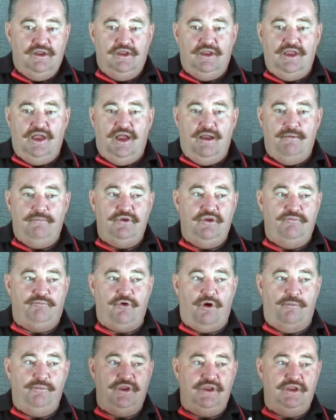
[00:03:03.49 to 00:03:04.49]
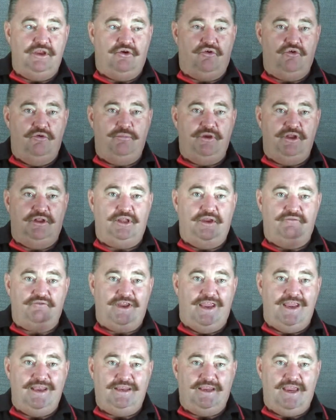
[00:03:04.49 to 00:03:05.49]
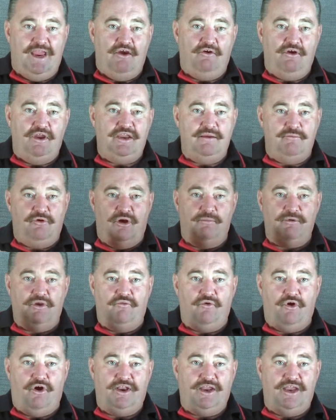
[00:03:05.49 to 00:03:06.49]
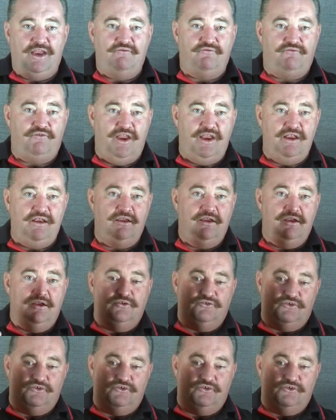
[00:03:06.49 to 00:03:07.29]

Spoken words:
You could be a left-hand carry, you might be a right-hand fend,